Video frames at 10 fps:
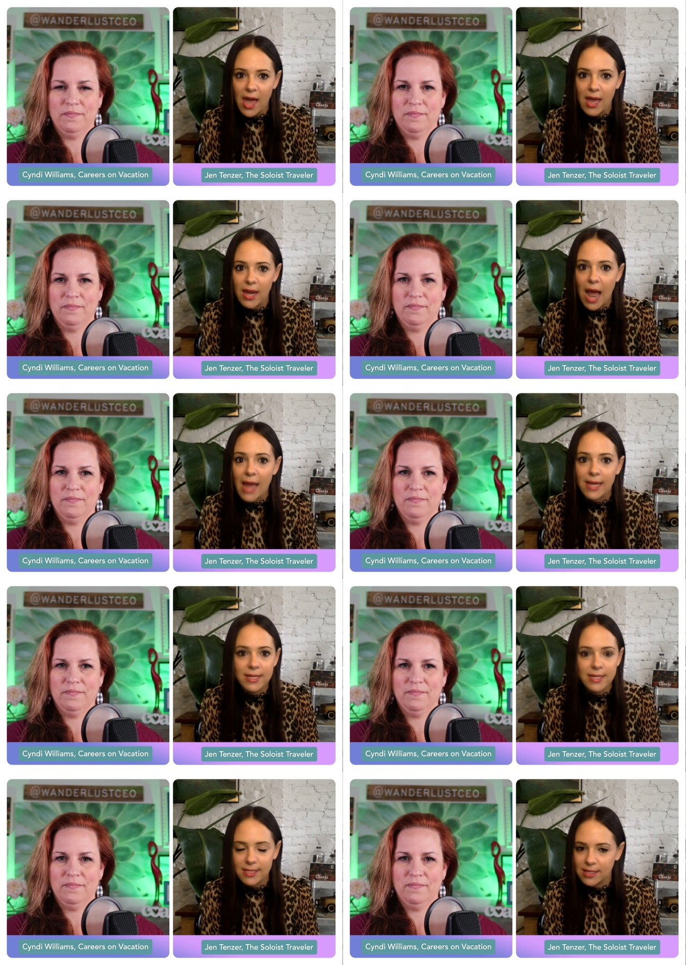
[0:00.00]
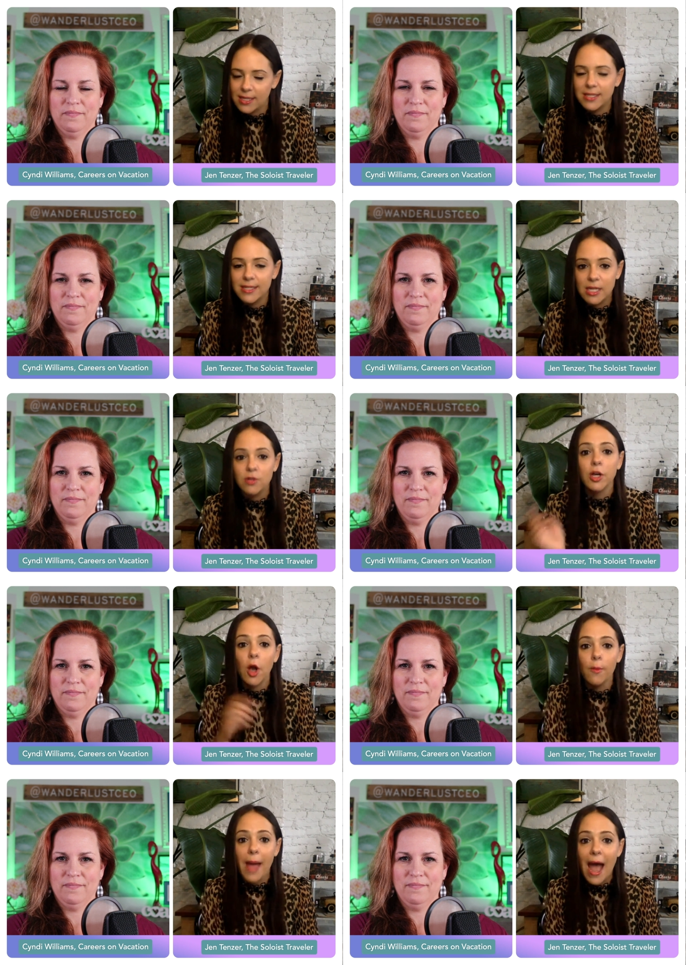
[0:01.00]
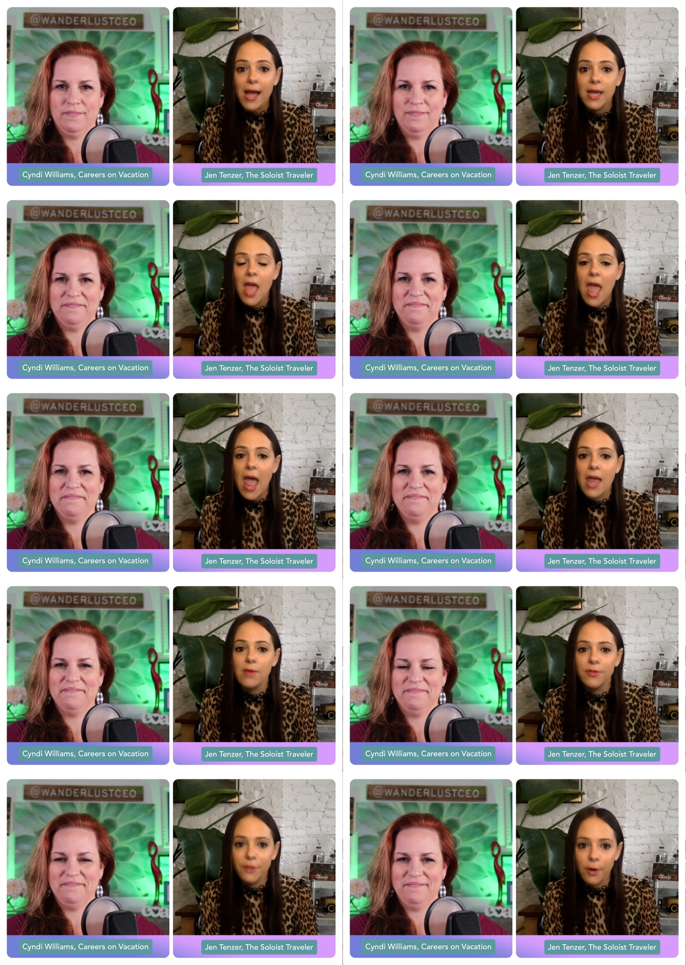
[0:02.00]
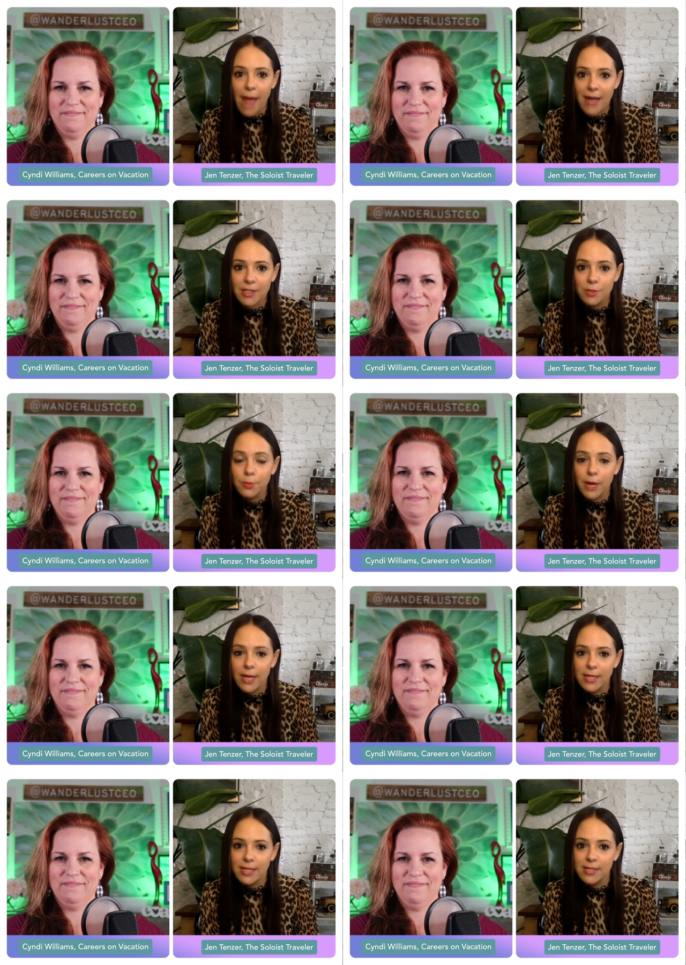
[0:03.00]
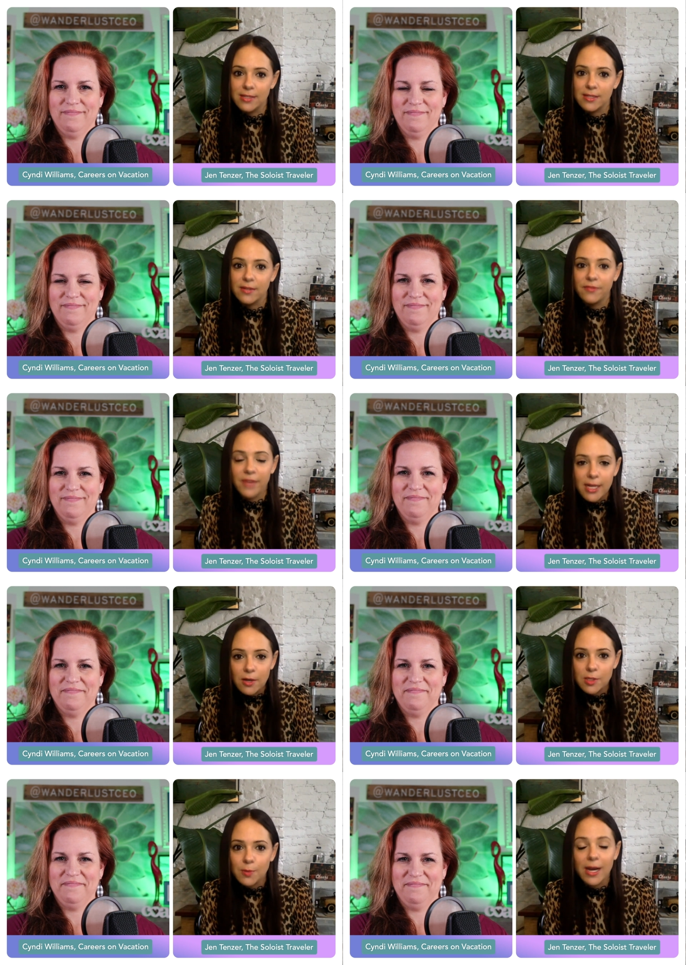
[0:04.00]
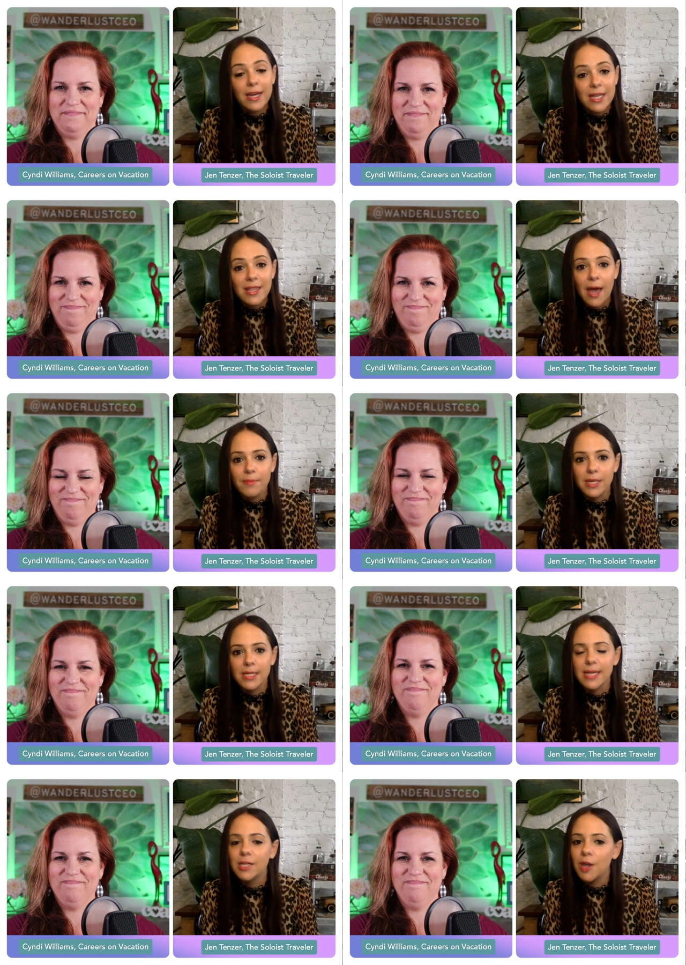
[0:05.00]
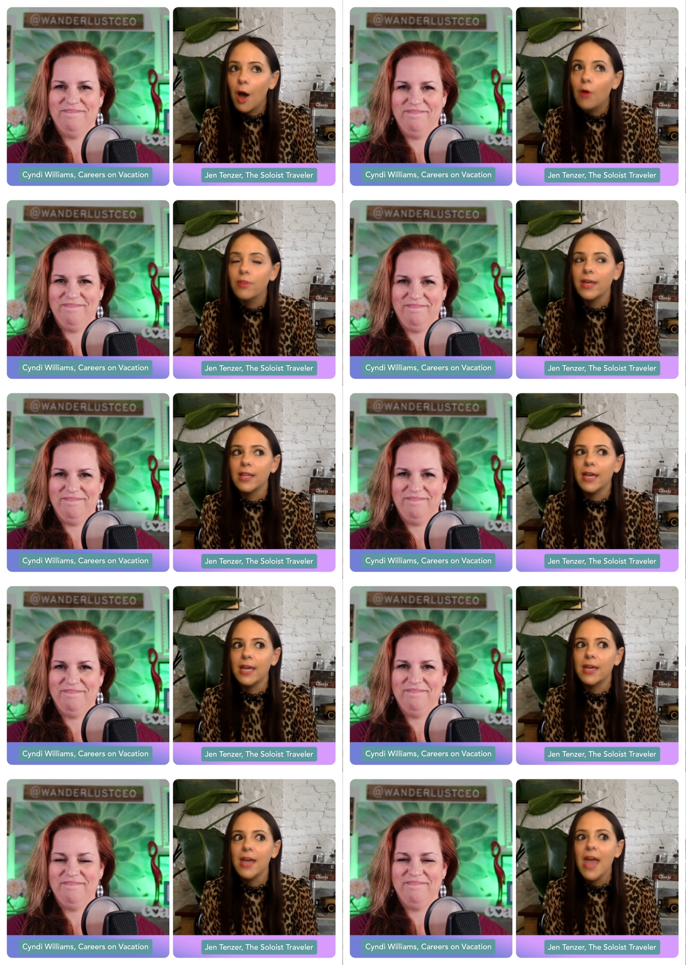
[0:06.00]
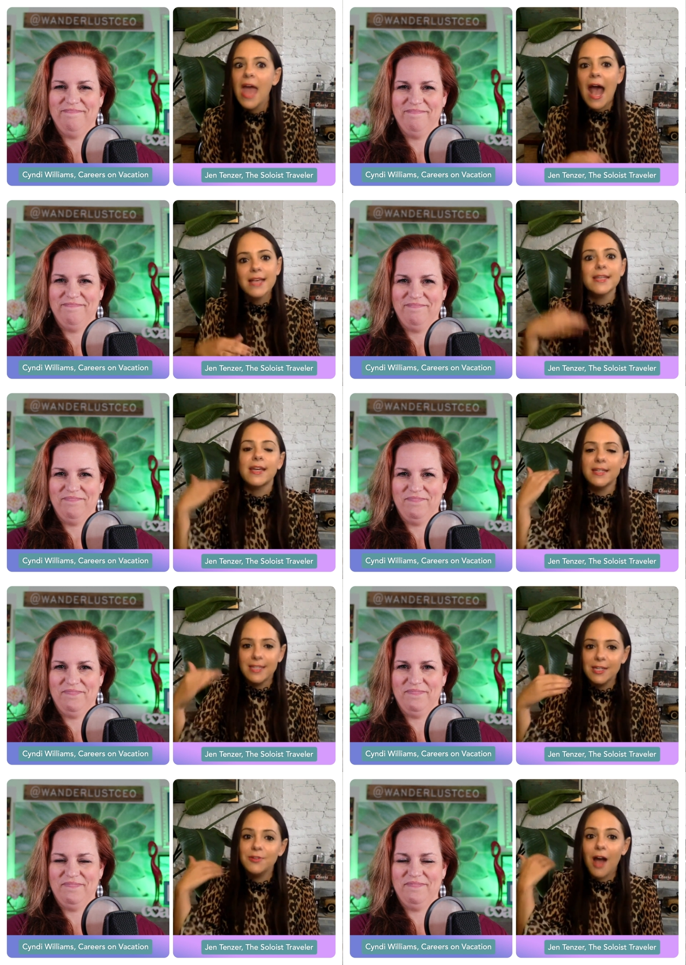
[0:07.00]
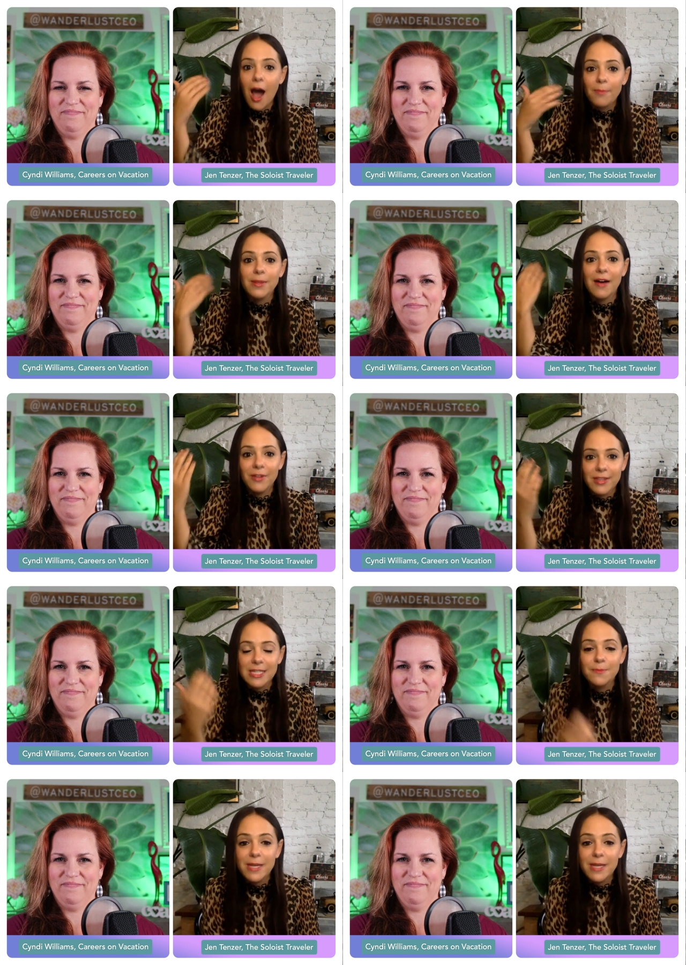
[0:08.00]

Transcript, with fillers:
Speaker 1: I can continue to go back and refer back to Brandon's videos when I need them because I know that like as I continue to up level this